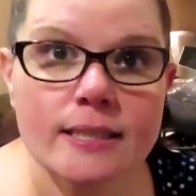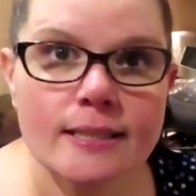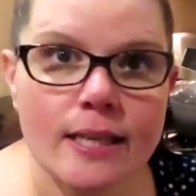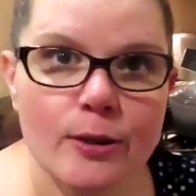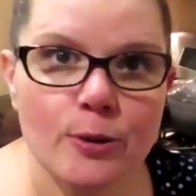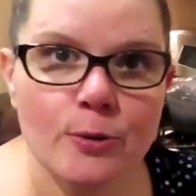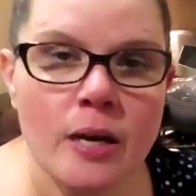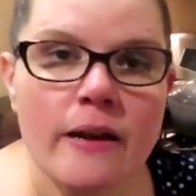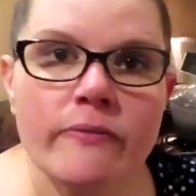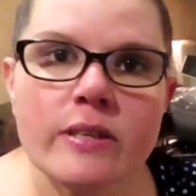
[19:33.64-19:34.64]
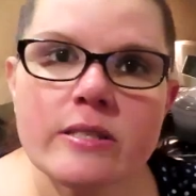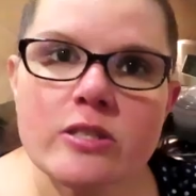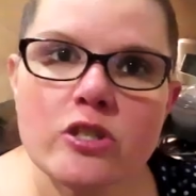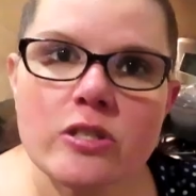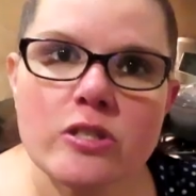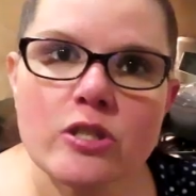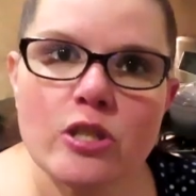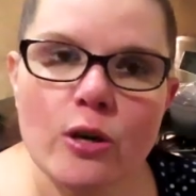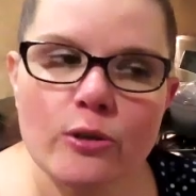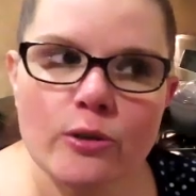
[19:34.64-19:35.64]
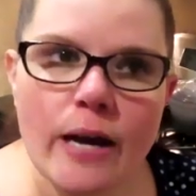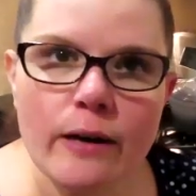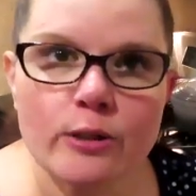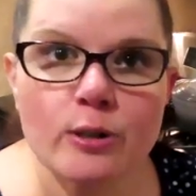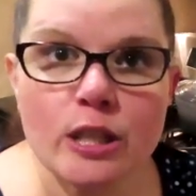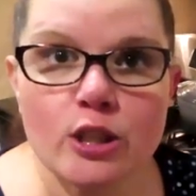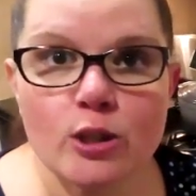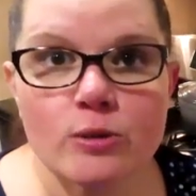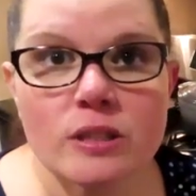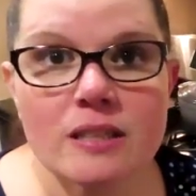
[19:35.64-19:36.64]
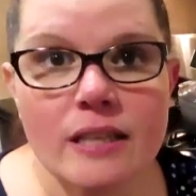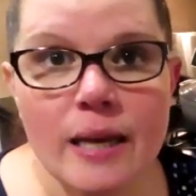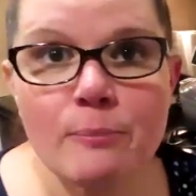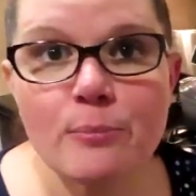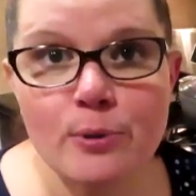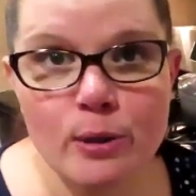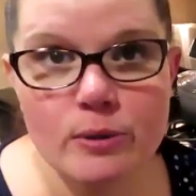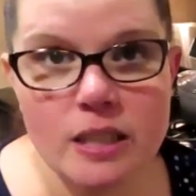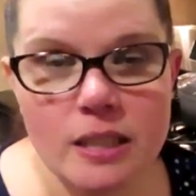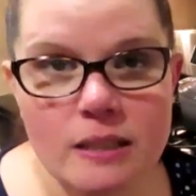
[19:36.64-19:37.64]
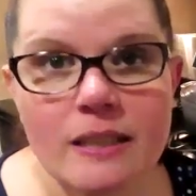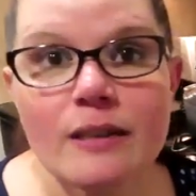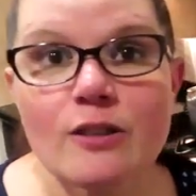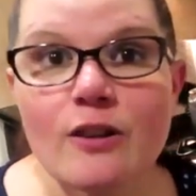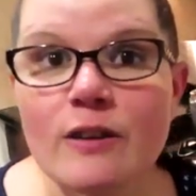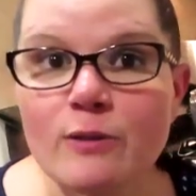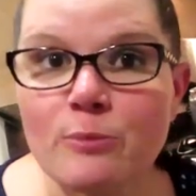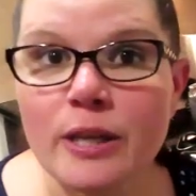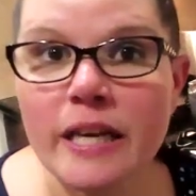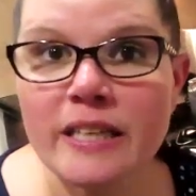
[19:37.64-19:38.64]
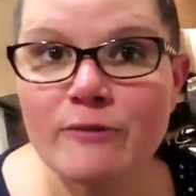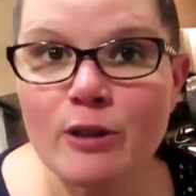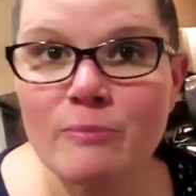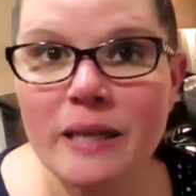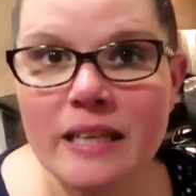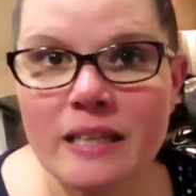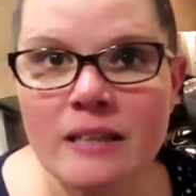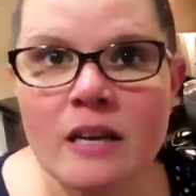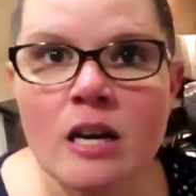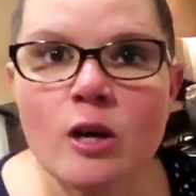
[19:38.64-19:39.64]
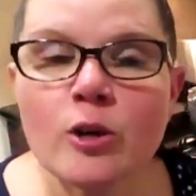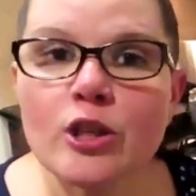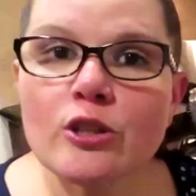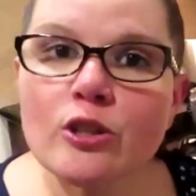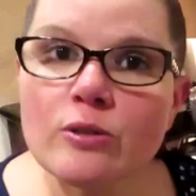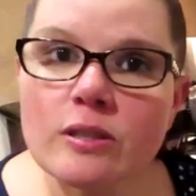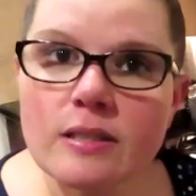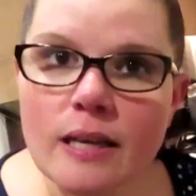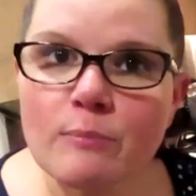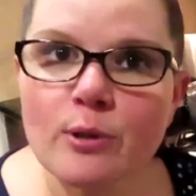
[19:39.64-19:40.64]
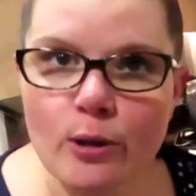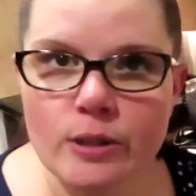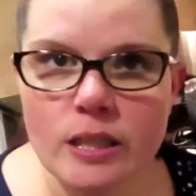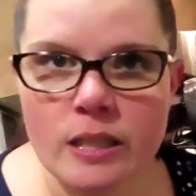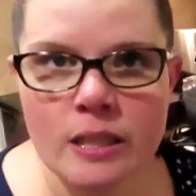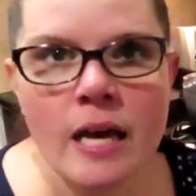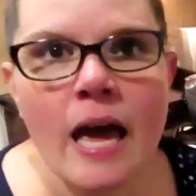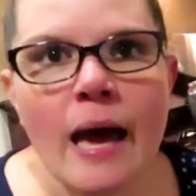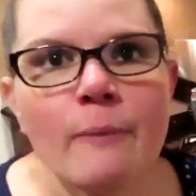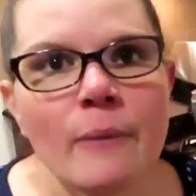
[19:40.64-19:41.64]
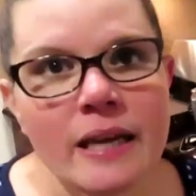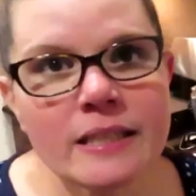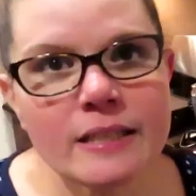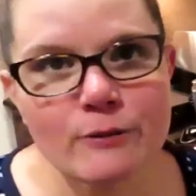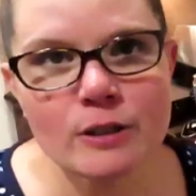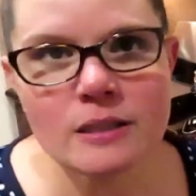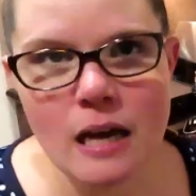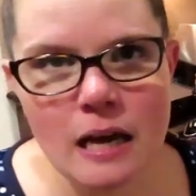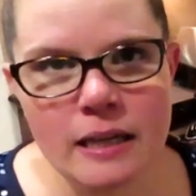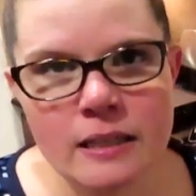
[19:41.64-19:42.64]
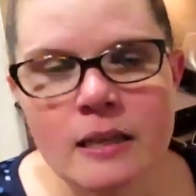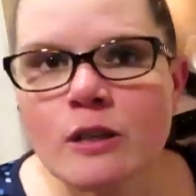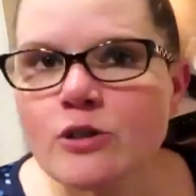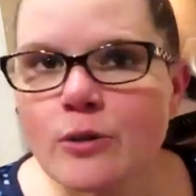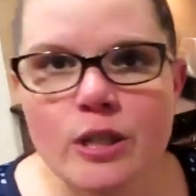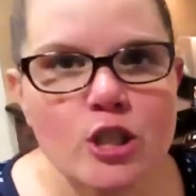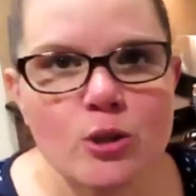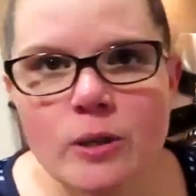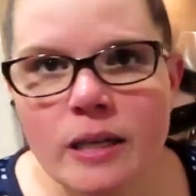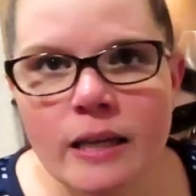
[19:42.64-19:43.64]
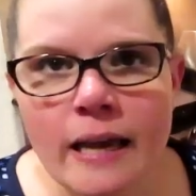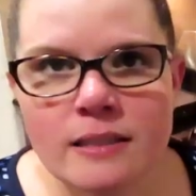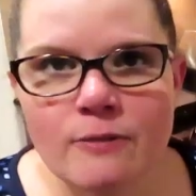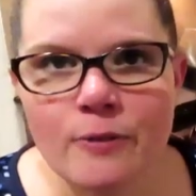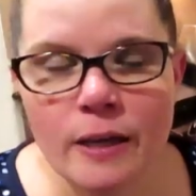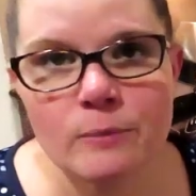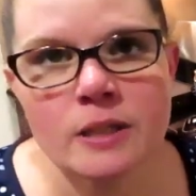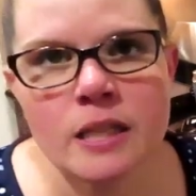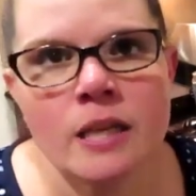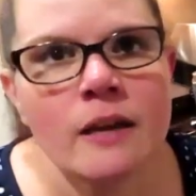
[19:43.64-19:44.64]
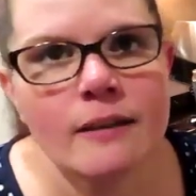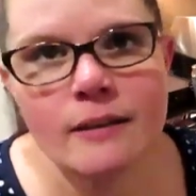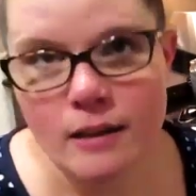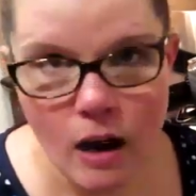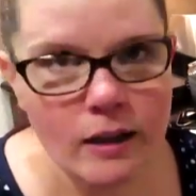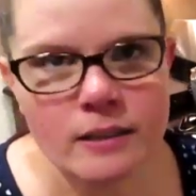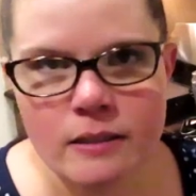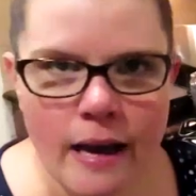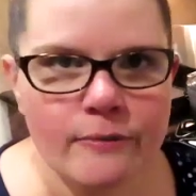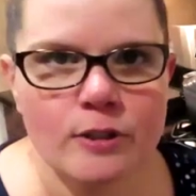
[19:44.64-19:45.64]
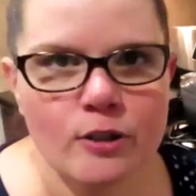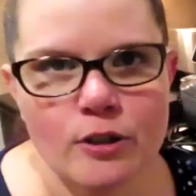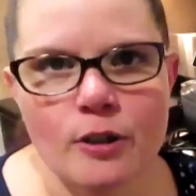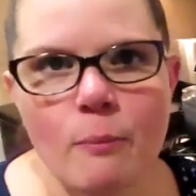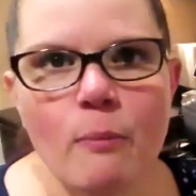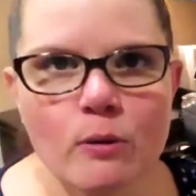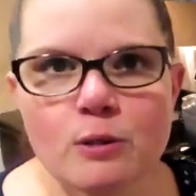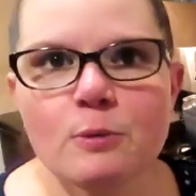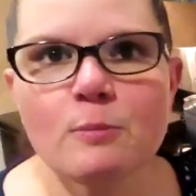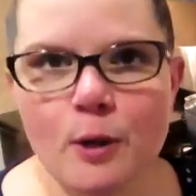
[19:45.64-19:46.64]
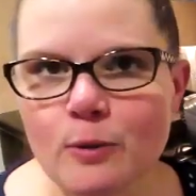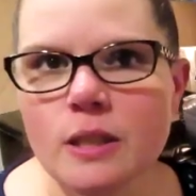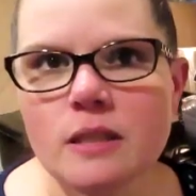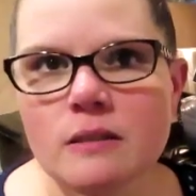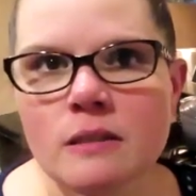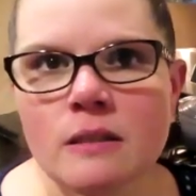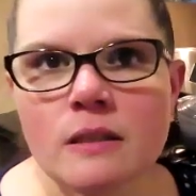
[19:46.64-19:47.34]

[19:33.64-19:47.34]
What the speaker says: So this is just to show you how you can use the same protein. That's our oven preheating for our bacon. You can use the same protein and make a different side so that you can, as a family, not have to cook multiple proteins.